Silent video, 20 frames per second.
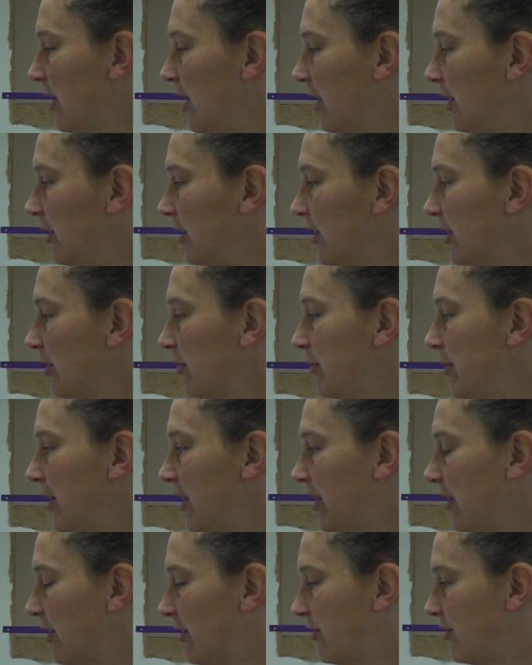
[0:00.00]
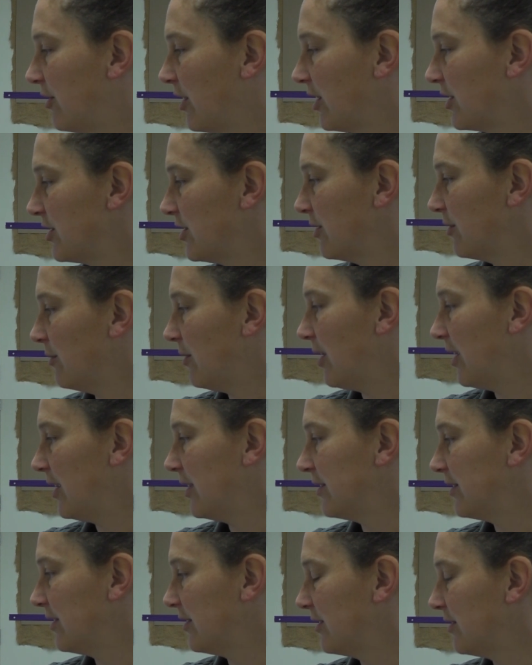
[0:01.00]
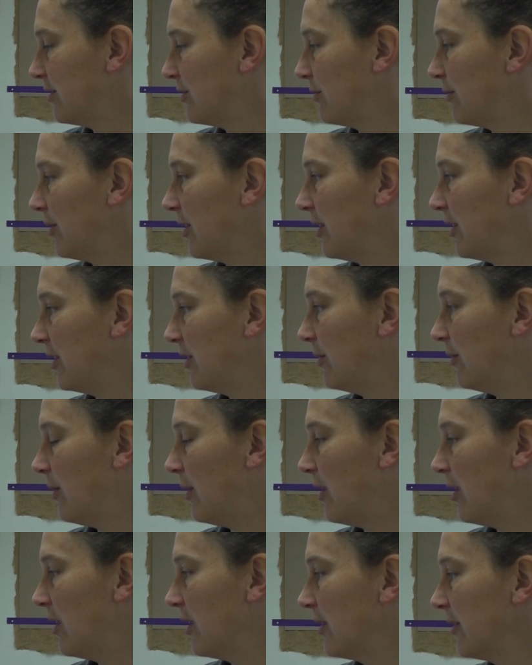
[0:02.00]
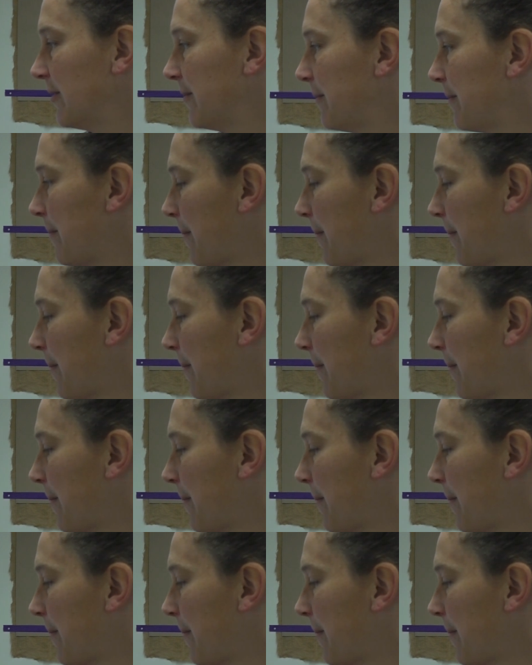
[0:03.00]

a little bit direction-wise as to where you are.